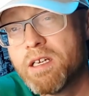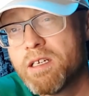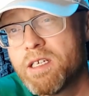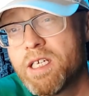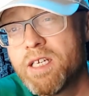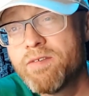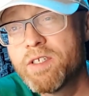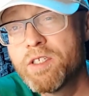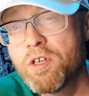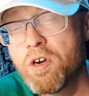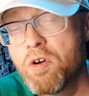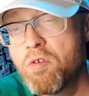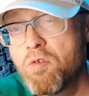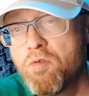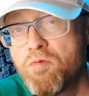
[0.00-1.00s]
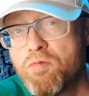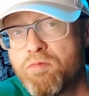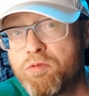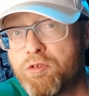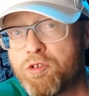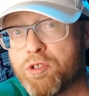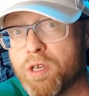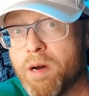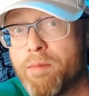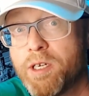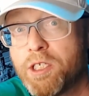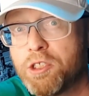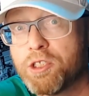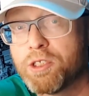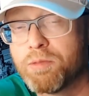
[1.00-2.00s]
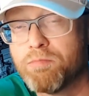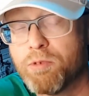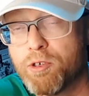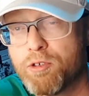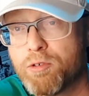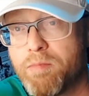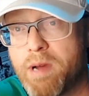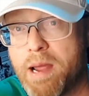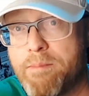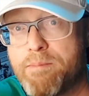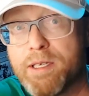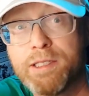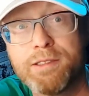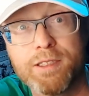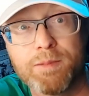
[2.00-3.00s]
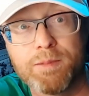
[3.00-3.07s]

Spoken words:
even though somebody just murdered my business